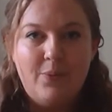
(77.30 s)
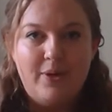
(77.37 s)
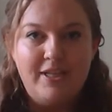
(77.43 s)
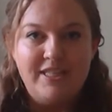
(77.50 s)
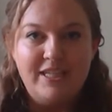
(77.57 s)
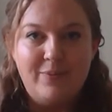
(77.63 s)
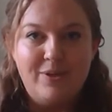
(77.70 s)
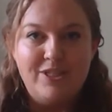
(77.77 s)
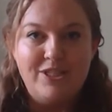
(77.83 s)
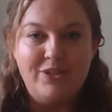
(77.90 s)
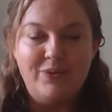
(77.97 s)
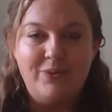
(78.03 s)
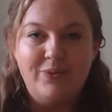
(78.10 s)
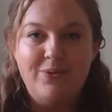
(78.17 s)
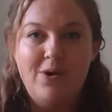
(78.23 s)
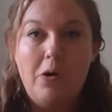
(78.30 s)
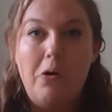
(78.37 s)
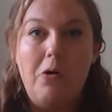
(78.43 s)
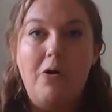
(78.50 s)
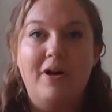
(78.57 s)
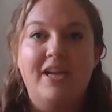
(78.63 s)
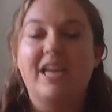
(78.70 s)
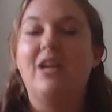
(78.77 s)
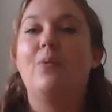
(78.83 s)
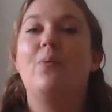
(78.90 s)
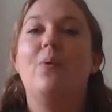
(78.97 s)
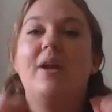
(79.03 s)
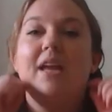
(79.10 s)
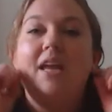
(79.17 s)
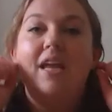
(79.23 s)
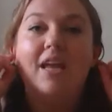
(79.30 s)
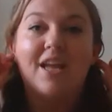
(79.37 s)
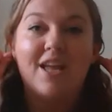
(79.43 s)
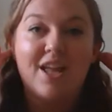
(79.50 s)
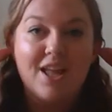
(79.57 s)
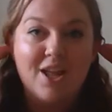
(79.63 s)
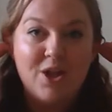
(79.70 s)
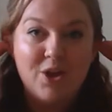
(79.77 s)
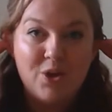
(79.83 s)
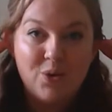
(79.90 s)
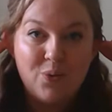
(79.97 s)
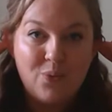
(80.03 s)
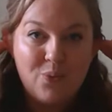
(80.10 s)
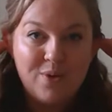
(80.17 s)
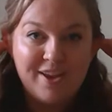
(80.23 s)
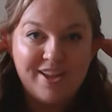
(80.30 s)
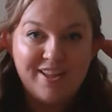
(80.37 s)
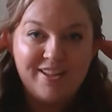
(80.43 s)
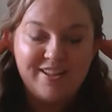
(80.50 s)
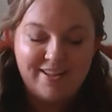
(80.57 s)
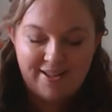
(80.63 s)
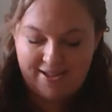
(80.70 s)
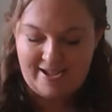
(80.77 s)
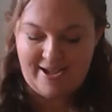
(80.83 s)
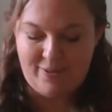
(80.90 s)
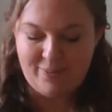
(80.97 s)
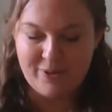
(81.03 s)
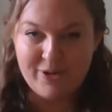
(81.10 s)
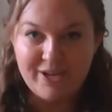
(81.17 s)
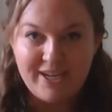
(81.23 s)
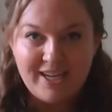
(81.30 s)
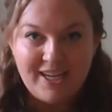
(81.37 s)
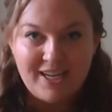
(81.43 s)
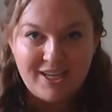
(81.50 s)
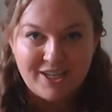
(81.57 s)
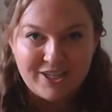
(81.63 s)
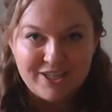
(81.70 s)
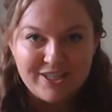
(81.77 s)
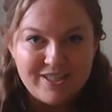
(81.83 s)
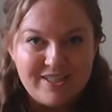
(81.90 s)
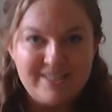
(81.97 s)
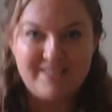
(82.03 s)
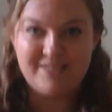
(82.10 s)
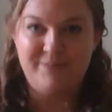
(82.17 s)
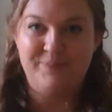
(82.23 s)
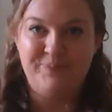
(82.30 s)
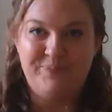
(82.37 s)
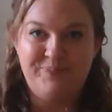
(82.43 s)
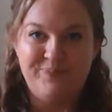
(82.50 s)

What else can we do? Can we wiggle our ears?